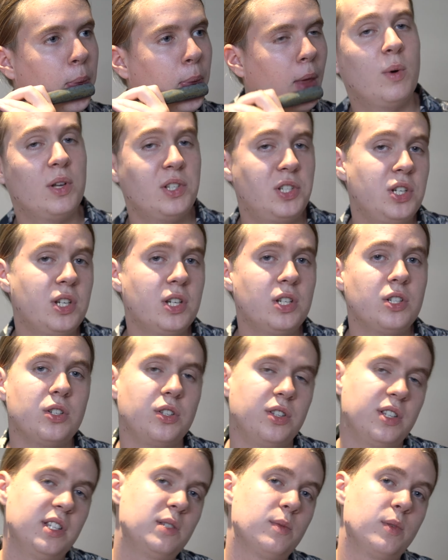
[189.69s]
Once you can
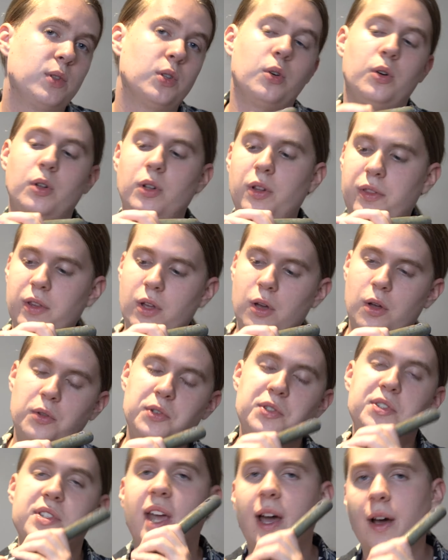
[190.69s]
do this with all of the
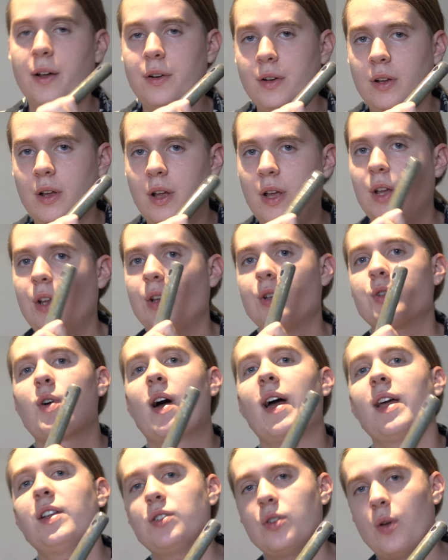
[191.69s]
holes down,
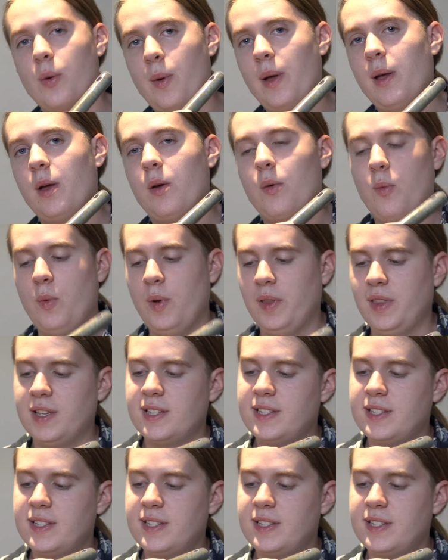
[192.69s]
try and do it with the